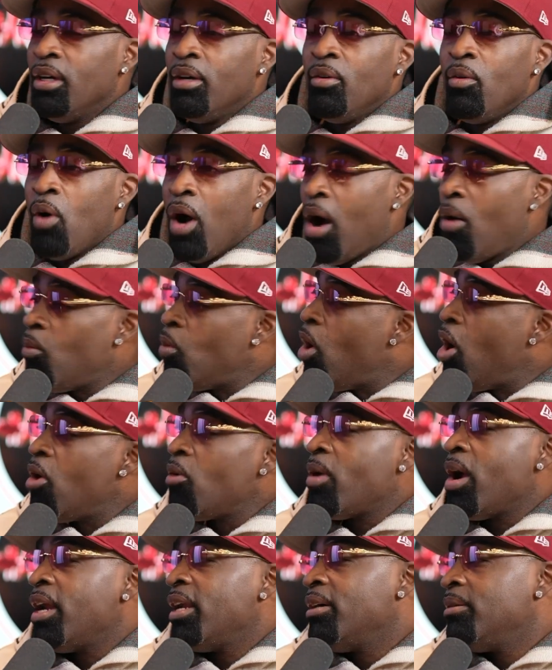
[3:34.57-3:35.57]
Well, I walk
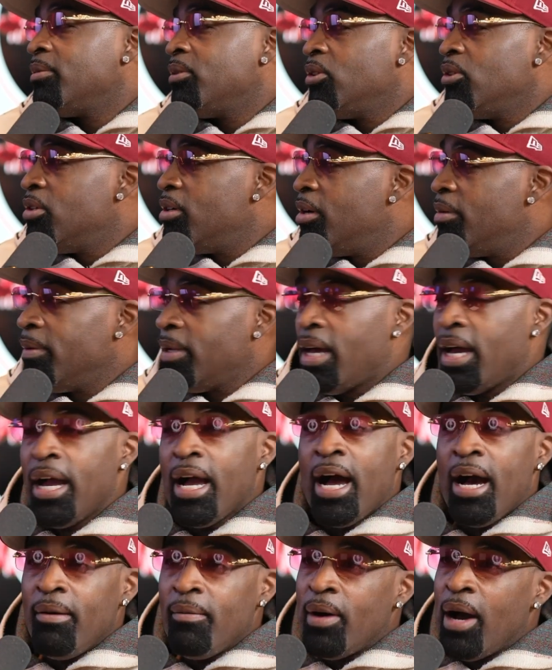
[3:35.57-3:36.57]
right up to him. I'm like,
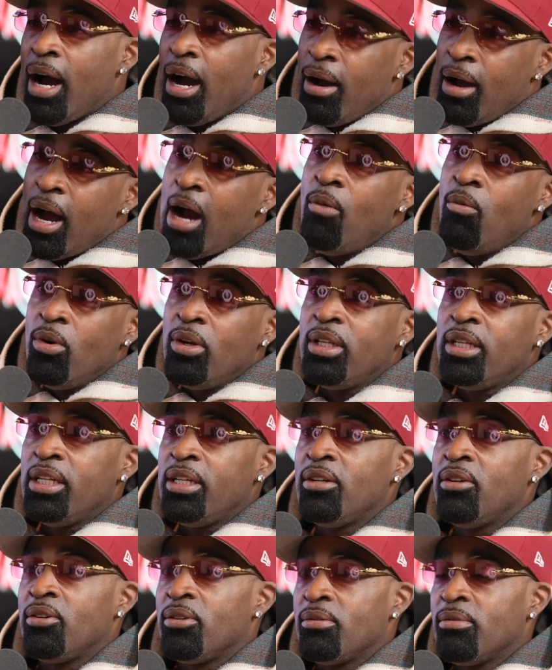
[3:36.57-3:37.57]
I want to get
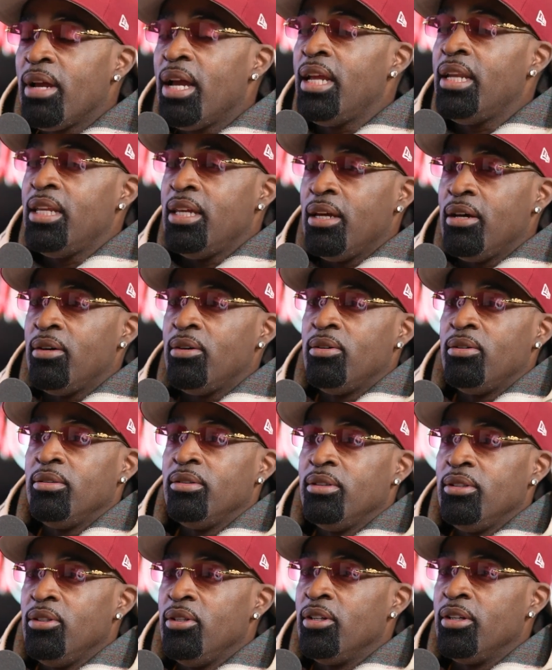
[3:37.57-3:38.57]
on the radio.
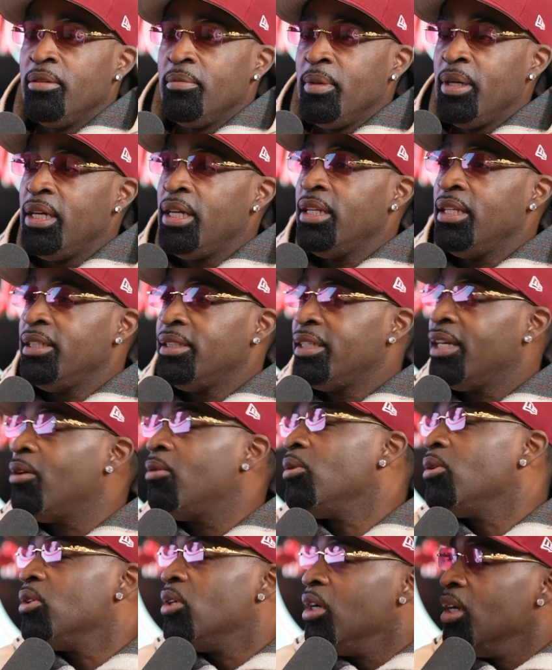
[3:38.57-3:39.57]
You know what I mean? He said,
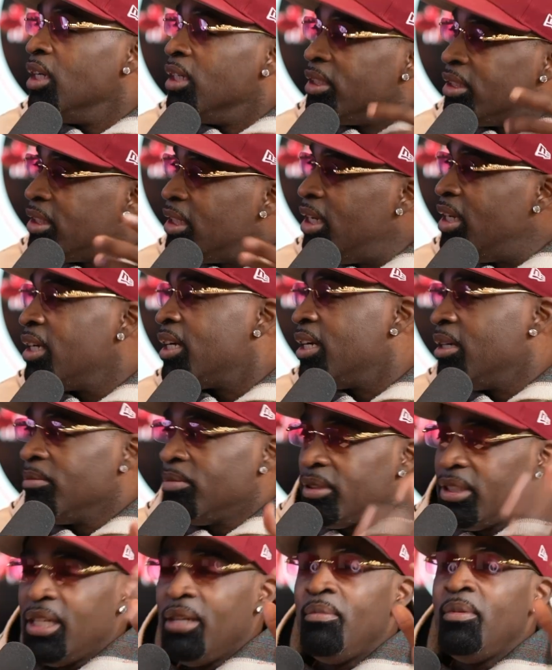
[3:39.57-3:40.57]
well, son, come
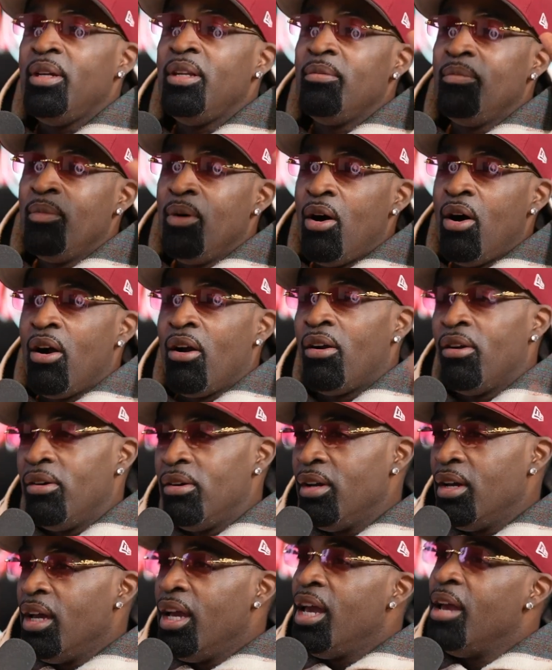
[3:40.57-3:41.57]
see me tomorrow
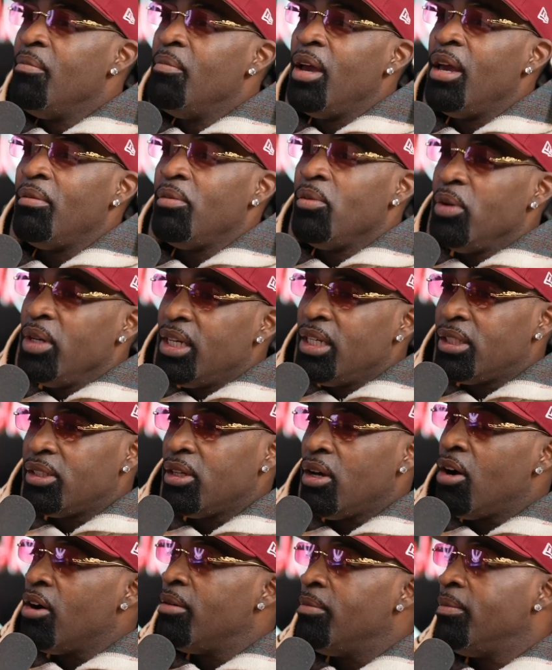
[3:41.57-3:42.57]
and maybe we could
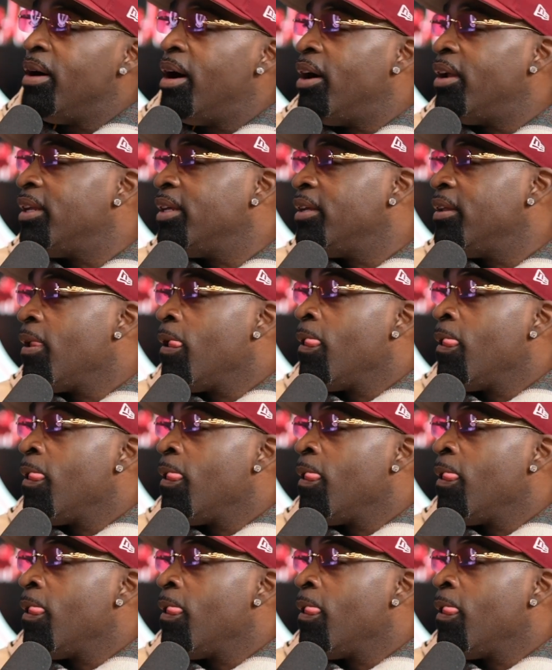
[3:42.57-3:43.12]
talk about it.